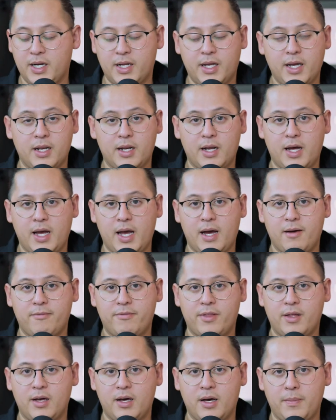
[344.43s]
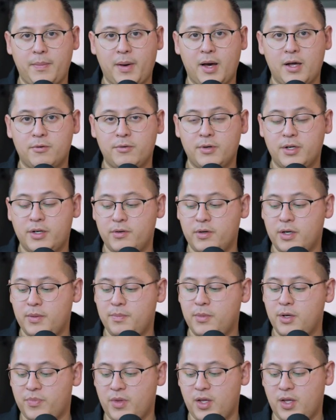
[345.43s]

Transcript: again, I have the battery grip.